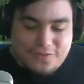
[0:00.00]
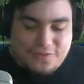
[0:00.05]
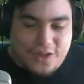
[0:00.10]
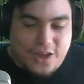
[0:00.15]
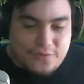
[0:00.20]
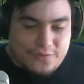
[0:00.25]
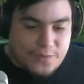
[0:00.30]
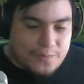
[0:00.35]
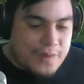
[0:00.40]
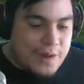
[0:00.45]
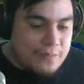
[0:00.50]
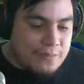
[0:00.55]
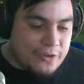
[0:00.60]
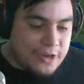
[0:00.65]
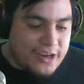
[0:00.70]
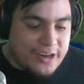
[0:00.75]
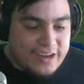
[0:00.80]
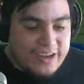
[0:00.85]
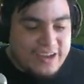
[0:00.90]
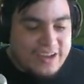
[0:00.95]
uh, from
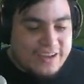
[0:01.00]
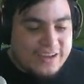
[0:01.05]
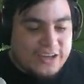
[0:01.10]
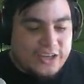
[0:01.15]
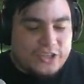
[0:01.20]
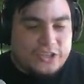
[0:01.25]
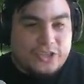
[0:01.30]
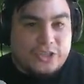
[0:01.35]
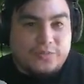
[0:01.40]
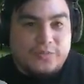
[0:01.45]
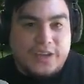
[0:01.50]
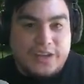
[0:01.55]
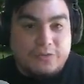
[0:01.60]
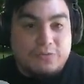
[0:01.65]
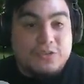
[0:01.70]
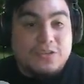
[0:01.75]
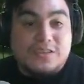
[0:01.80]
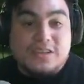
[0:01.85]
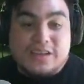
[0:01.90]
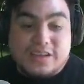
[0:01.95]
memory he showed me and it
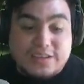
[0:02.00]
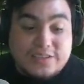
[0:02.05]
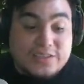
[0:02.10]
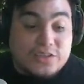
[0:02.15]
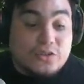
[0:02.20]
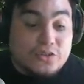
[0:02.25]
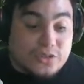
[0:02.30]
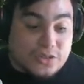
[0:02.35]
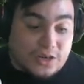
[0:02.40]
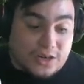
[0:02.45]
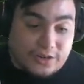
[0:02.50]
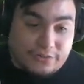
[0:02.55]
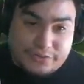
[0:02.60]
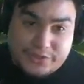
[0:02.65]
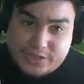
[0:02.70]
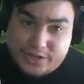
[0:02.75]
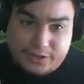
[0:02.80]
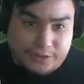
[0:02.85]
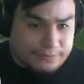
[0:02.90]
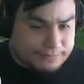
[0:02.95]
was a silk scarf.
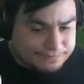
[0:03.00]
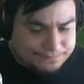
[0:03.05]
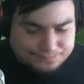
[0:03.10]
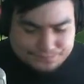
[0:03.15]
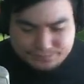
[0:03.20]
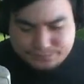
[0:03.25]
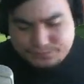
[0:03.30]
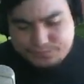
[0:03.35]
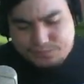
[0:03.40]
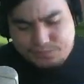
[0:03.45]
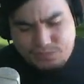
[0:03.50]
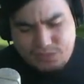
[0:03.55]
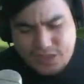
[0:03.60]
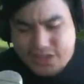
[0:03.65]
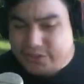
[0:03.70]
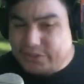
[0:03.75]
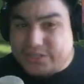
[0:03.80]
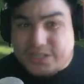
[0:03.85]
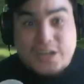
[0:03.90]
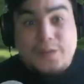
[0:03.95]
So
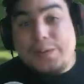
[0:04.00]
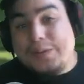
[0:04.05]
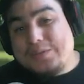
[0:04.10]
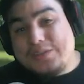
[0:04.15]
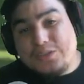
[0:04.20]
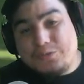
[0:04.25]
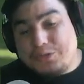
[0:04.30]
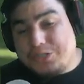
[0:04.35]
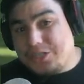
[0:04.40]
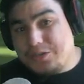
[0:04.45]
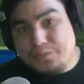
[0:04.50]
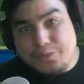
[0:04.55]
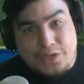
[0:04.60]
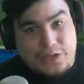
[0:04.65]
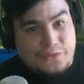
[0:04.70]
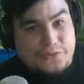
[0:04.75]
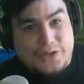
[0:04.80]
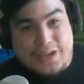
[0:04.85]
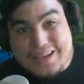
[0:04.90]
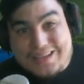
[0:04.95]
I was going to be able to switch up
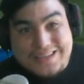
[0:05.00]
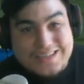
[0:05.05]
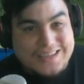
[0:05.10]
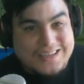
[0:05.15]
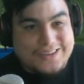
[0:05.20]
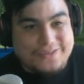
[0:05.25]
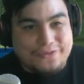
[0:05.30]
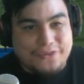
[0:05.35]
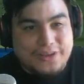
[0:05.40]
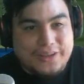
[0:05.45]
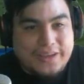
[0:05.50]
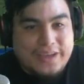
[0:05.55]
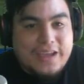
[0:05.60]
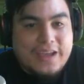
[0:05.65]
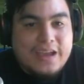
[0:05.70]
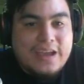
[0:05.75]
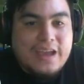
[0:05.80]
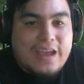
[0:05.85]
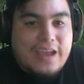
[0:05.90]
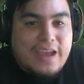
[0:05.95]
moves. So I guess it didn't really
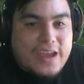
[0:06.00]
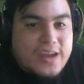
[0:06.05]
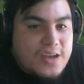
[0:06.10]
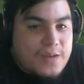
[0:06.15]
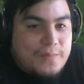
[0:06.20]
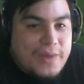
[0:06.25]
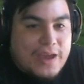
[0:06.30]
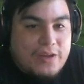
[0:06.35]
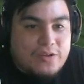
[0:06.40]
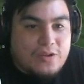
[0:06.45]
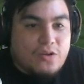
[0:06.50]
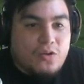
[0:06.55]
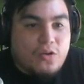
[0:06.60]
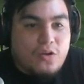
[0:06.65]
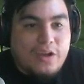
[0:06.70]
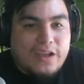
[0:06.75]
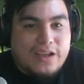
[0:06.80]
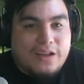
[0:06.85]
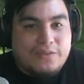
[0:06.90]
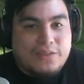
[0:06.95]
end up mattering a
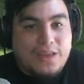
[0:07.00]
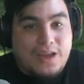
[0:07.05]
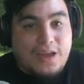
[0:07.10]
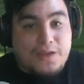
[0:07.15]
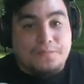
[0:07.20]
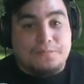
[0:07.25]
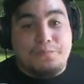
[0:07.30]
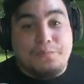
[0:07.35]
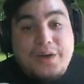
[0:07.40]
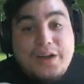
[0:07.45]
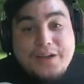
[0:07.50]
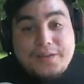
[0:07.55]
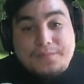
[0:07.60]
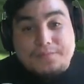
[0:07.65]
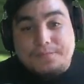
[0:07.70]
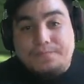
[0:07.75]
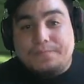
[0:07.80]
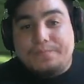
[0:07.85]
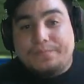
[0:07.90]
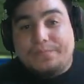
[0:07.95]
whole heck of a lot. But
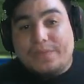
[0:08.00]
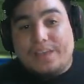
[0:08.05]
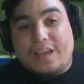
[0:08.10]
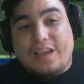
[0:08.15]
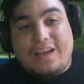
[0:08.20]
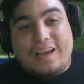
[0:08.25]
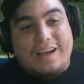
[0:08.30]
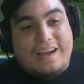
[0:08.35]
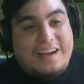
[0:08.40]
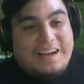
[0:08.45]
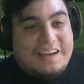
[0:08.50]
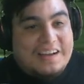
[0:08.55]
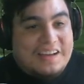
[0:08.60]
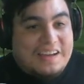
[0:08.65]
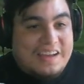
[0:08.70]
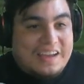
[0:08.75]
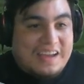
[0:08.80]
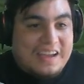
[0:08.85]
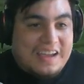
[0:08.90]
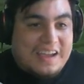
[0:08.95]
uh,
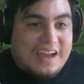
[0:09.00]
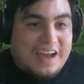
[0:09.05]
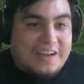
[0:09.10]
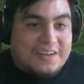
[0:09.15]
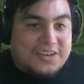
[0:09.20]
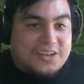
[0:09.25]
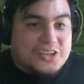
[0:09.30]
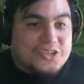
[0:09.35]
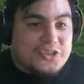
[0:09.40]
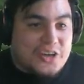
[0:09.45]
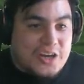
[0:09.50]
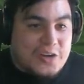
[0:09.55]
I'm going to try